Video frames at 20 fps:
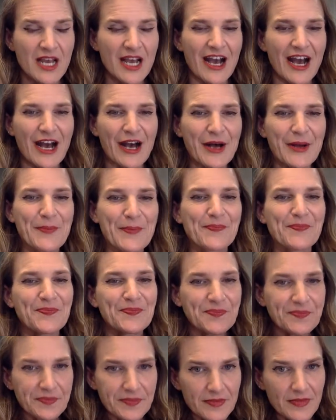
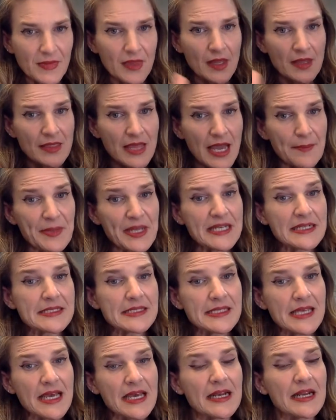That being
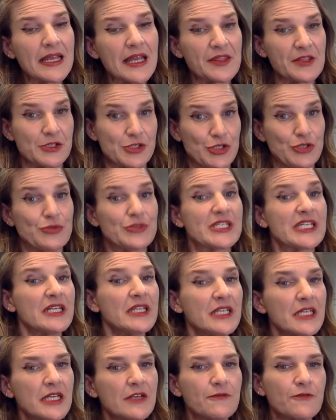said, again, there's a
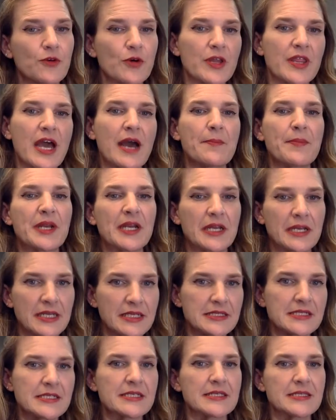utility for that, but it
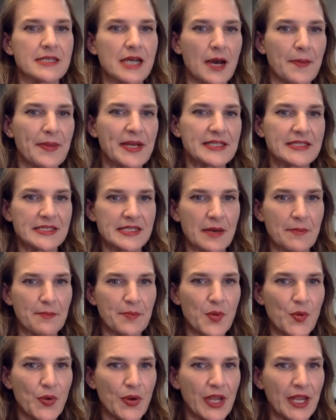needs to stop at some
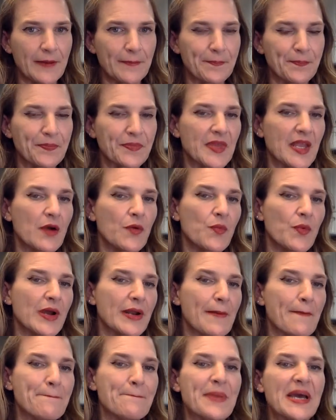point. Now,
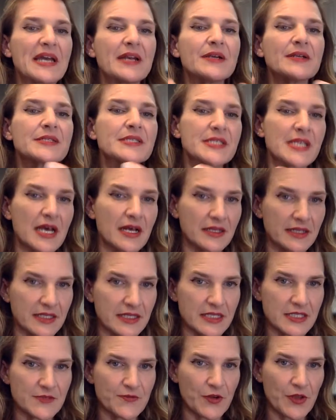what a better cell
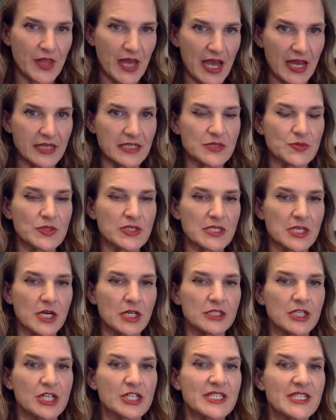is for that is what's
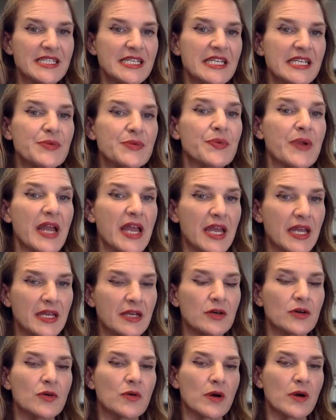called our
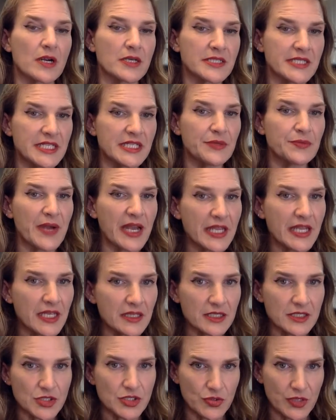Treg or our T
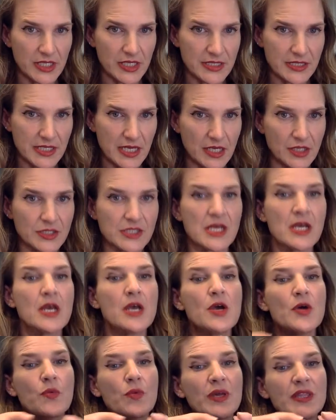regulatory cells.
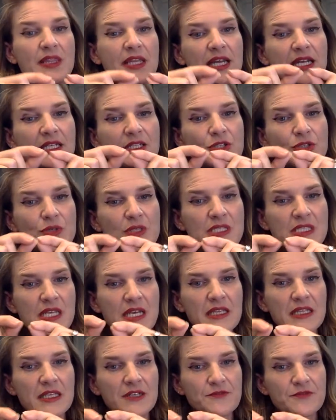What they do is
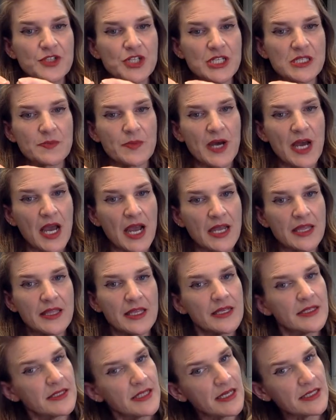they live just behind the
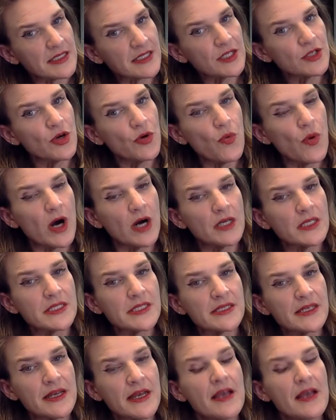intestinal
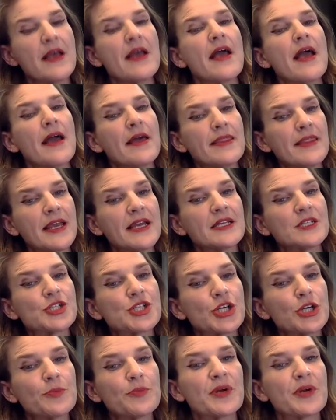walls, and they
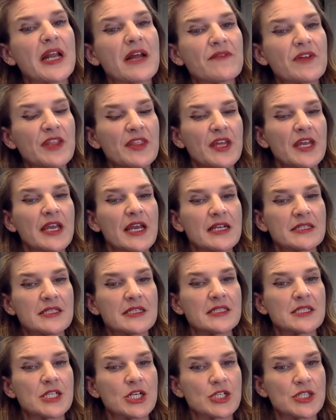interpret everything as
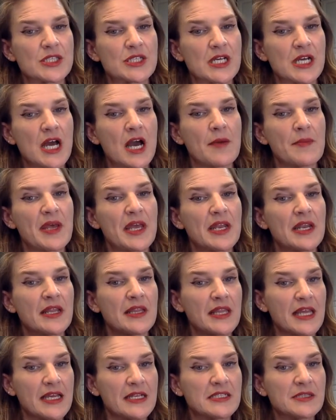it starts to come in,
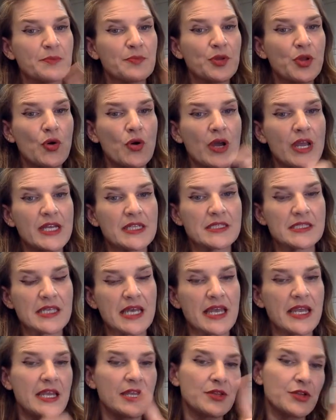and they deploy and
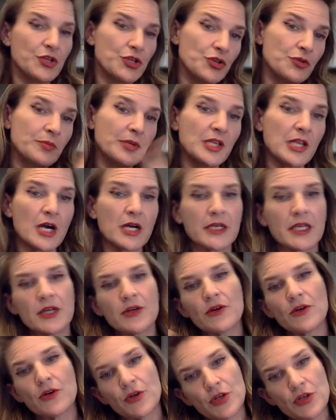say either you belong
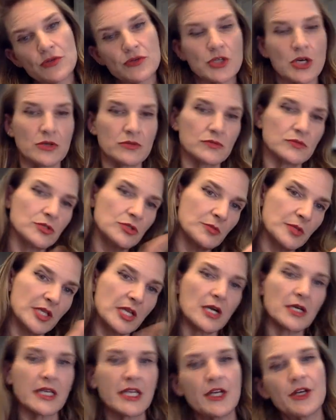here or you don't. You
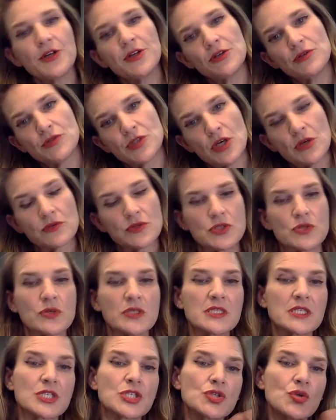belong here, you don't. So
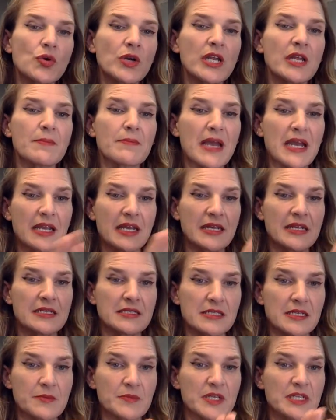it's a sorting
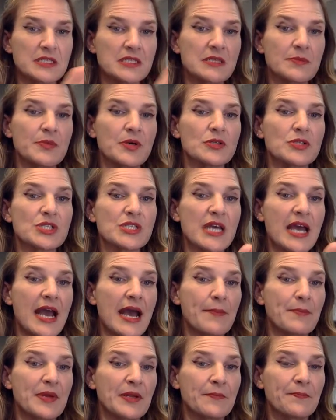mechanism that's supposed to
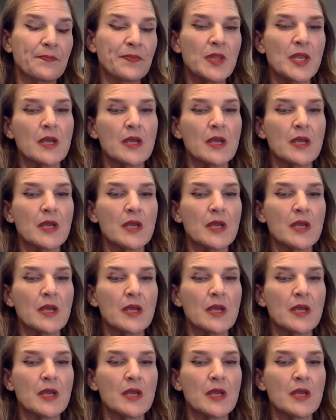happen.